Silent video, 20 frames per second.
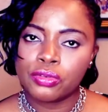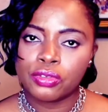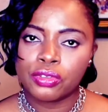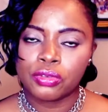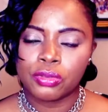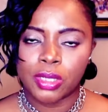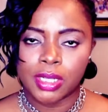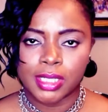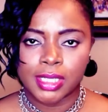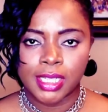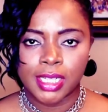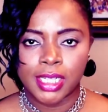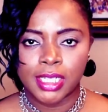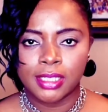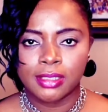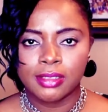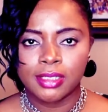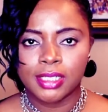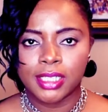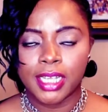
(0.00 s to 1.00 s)
to
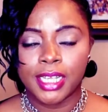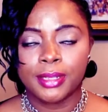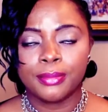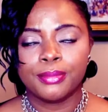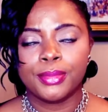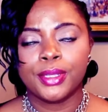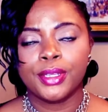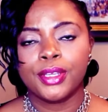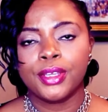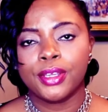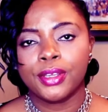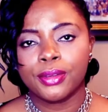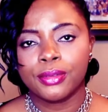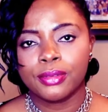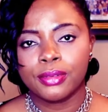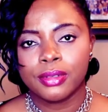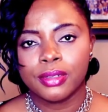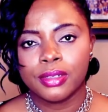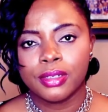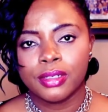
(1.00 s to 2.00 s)
ourselves and be
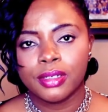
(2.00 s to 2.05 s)
you.